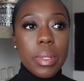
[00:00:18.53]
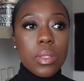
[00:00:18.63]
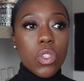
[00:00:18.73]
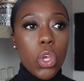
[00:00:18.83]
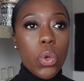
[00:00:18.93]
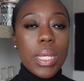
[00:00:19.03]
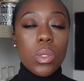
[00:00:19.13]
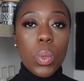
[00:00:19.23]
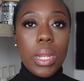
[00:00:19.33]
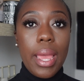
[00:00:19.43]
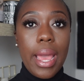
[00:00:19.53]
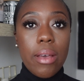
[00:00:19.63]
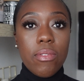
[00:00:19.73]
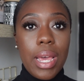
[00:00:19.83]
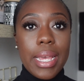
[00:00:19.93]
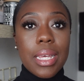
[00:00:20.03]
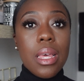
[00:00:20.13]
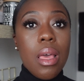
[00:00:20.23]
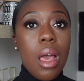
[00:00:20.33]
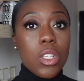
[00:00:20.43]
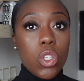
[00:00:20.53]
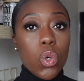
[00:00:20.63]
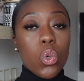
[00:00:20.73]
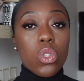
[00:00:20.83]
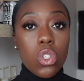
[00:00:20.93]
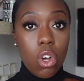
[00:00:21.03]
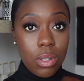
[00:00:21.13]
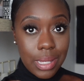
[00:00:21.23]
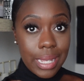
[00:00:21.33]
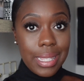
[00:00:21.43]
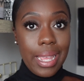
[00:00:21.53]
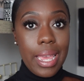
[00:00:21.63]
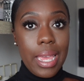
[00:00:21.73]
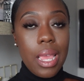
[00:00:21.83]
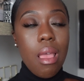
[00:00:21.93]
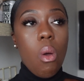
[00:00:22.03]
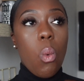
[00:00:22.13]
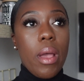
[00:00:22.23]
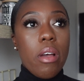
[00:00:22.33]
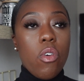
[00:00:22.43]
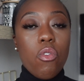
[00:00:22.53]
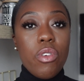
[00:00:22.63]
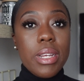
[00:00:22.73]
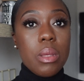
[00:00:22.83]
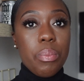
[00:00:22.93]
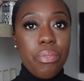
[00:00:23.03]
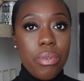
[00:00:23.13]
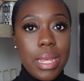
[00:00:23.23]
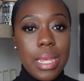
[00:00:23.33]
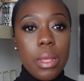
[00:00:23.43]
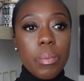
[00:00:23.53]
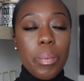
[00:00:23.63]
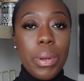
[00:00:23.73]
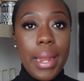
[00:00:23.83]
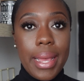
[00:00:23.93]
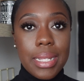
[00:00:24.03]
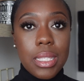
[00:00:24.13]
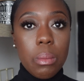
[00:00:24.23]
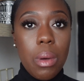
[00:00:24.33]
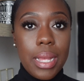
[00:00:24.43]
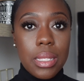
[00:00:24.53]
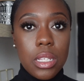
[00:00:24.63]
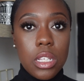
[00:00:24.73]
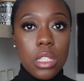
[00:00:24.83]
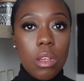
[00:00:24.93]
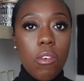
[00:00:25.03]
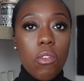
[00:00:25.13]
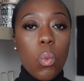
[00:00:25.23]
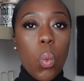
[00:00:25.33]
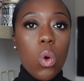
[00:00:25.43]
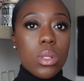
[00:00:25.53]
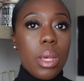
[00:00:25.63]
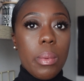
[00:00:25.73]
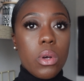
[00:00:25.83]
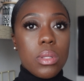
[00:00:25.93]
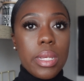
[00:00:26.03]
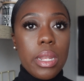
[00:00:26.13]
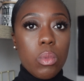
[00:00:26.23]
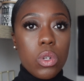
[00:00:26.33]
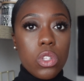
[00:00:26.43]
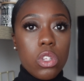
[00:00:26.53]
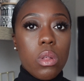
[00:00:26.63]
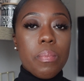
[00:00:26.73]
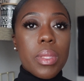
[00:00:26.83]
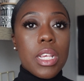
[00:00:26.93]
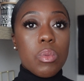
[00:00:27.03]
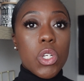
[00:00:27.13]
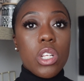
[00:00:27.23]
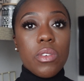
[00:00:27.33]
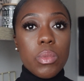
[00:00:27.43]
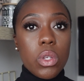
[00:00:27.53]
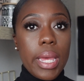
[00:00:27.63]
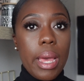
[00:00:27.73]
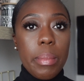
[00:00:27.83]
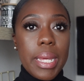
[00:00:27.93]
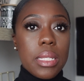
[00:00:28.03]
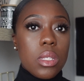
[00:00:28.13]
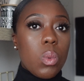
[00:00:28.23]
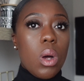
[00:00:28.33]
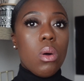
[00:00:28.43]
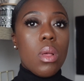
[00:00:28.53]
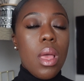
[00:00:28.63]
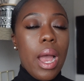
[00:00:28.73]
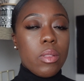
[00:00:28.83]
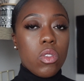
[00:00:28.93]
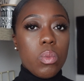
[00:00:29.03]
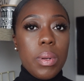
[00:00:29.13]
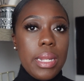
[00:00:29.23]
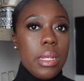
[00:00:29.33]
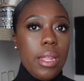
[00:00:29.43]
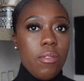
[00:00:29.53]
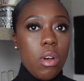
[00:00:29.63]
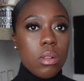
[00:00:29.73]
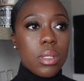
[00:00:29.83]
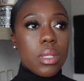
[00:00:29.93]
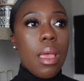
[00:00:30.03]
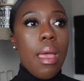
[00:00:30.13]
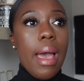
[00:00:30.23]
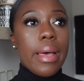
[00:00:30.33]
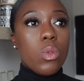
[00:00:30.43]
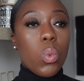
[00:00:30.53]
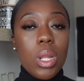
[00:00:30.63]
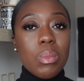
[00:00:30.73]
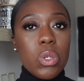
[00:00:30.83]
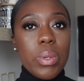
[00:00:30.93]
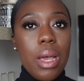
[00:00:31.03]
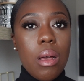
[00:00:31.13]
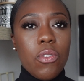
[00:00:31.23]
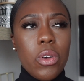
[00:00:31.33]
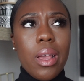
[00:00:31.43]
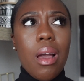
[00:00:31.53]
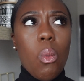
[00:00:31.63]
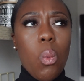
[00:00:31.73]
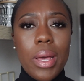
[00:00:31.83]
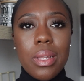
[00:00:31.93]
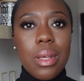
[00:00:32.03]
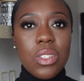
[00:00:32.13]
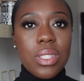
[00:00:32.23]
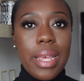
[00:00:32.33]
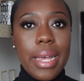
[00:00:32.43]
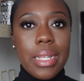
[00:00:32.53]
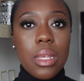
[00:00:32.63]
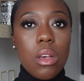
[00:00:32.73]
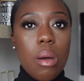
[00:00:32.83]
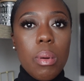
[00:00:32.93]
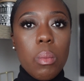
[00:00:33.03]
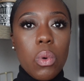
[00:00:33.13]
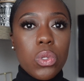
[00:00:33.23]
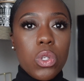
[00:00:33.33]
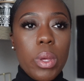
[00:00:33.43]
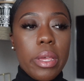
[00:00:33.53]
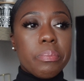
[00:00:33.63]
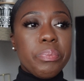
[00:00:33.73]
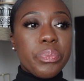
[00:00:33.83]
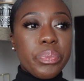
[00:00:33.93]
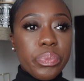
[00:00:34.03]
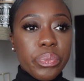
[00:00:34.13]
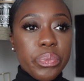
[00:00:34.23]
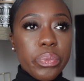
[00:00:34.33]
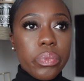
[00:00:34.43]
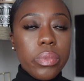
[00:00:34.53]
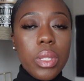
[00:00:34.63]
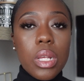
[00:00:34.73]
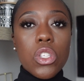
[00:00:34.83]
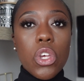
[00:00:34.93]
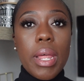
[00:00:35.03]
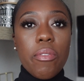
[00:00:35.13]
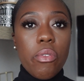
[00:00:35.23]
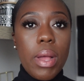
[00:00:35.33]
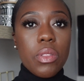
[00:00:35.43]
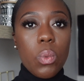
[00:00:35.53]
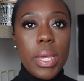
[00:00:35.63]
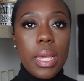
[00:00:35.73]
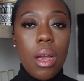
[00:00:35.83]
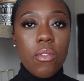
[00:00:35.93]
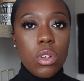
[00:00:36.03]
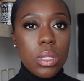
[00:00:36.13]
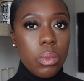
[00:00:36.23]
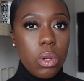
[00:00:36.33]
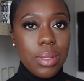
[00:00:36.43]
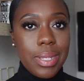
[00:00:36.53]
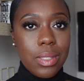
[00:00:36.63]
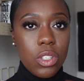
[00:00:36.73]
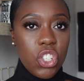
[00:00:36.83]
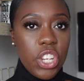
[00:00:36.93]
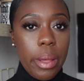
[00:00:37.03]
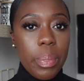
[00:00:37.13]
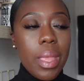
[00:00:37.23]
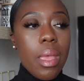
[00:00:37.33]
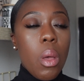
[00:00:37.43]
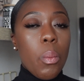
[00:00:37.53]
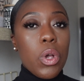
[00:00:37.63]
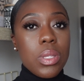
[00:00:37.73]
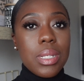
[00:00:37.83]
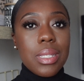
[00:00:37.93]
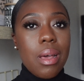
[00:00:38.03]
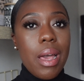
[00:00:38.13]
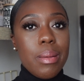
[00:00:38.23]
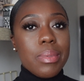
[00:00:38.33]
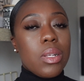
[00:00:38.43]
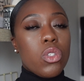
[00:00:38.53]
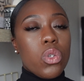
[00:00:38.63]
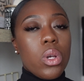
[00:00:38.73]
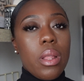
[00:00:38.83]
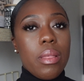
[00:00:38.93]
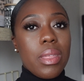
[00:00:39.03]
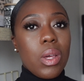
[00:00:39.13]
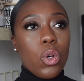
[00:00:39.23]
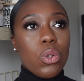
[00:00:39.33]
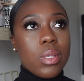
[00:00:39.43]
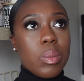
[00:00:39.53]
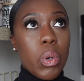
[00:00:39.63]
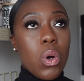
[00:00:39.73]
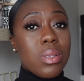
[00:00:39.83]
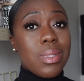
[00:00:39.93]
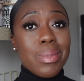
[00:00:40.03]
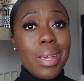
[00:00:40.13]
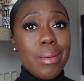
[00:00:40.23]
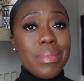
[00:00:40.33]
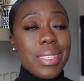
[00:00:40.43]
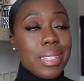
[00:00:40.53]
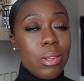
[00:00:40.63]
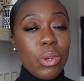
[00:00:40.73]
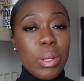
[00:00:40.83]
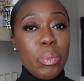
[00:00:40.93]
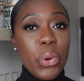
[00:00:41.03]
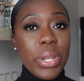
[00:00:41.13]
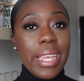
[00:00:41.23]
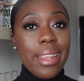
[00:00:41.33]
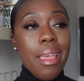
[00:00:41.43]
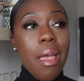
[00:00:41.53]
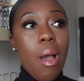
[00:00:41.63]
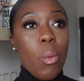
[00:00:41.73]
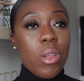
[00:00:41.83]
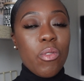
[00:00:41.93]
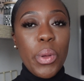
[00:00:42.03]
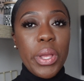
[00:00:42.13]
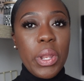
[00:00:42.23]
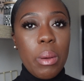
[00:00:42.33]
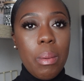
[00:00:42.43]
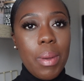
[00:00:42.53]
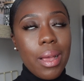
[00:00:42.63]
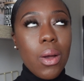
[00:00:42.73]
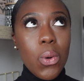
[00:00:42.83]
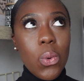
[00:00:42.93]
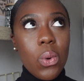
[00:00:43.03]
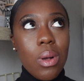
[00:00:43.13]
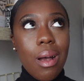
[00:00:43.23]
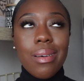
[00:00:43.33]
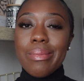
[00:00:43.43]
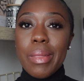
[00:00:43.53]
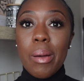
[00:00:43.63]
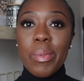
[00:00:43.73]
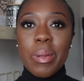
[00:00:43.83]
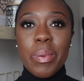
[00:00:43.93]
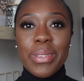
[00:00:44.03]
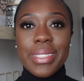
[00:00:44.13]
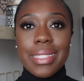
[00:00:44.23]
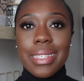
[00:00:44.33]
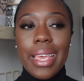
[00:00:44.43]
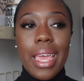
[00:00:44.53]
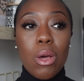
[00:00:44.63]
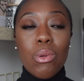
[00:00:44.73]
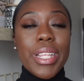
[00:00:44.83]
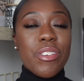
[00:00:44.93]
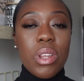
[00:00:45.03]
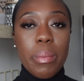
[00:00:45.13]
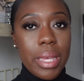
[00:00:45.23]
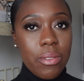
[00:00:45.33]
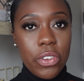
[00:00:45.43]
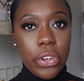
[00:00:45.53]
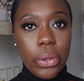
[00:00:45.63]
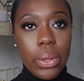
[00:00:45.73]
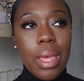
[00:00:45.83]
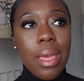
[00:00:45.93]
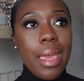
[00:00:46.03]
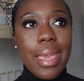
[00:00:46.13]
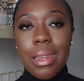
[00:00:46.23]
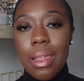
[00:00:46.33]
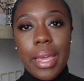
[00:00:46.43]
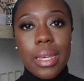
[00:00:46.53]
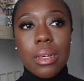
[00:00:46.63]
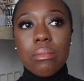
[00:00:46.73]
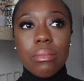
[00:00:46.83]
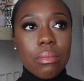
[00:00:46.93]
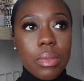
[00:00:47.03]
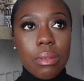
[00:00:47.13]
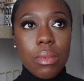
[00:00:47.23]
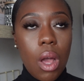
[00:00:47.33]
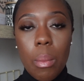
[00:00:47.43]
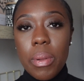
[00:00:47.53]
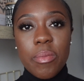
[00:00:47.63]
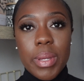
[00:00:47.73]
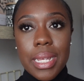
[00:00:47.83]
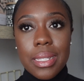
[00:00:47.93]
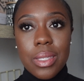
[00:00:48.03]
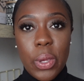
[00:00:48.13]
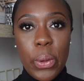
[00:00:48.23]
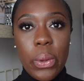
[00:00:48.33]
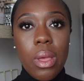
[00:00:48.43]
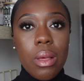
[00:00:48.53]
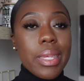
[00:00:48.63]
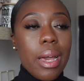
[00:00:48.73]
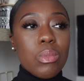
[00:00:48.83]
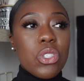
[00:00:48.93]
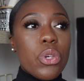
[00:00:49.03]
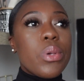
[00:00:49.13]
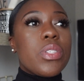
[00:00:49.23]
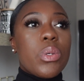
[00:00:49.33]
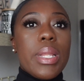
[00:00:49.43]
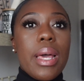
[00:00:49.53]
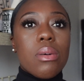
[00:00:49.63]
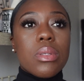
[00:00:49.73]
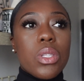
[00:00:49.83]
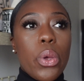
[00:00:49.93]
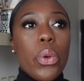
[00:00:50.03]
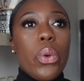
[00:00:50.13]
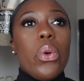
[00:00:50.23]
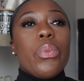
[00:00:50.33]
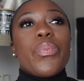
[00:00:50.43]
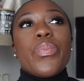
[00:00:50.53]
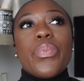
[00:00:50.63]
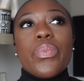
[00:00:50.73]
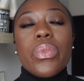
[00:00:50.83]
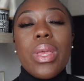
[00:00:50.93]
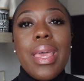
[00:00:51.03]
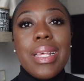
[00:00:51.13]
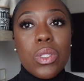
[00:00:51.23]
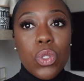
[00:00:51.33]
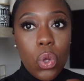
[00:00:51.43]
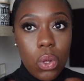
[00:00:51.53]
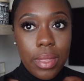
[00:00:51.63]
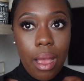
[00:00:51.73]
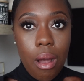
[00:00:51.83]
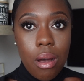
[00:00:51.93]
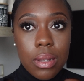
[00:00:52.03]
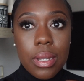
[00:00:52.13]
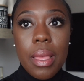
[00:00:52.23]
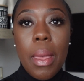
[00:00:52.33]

So it's when I have like a so-called content day where I've already pre-planned some ideas of what type of content I'm going to do, especially if I'm doing campaigns as well. I do plan in advance, and when I'm doing it I think, why don't I just add a couple more to it so that throughout the week I've got some content to share. Most of the times I do kind of think on the spot. Sometimes 6 o'clock in the morning when I've woken up I'm like, oh, I'm going to post this today, and I'll literally make a video in like couple of minutes. So yeah, I'm so used to it now, so it's not that hard.